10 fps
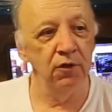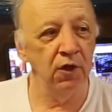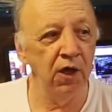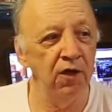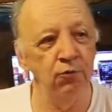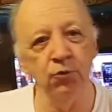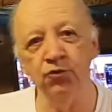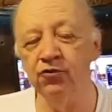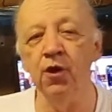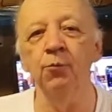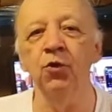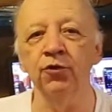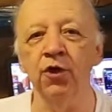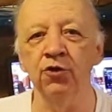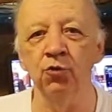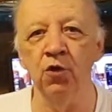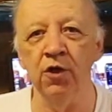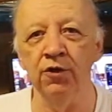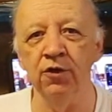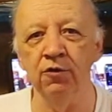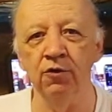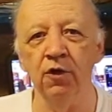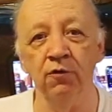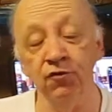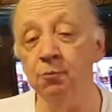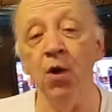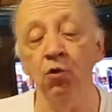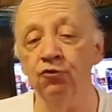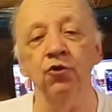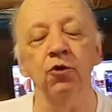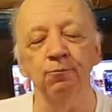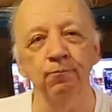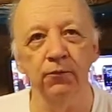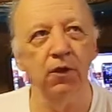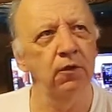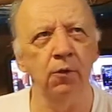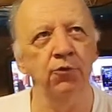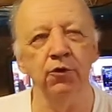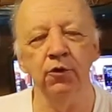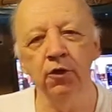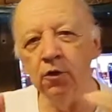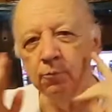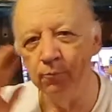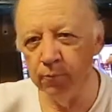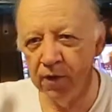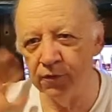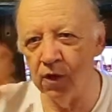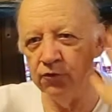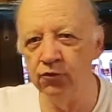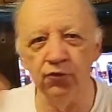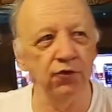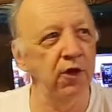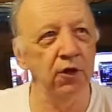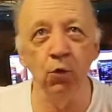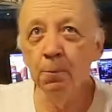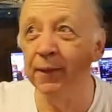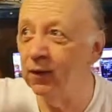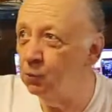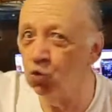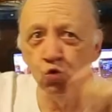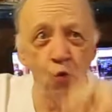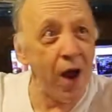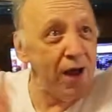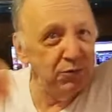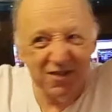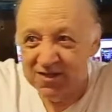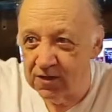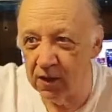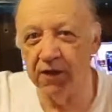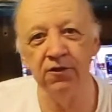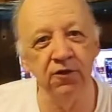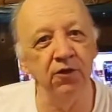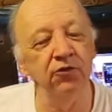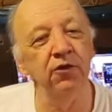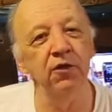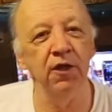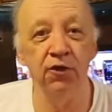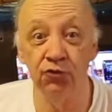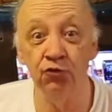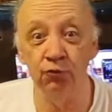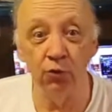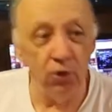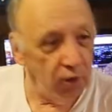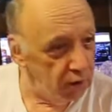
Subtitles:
I stumbled onto one for Poser. I'm sitting here, my thoughts are just kind of going like this, as usual.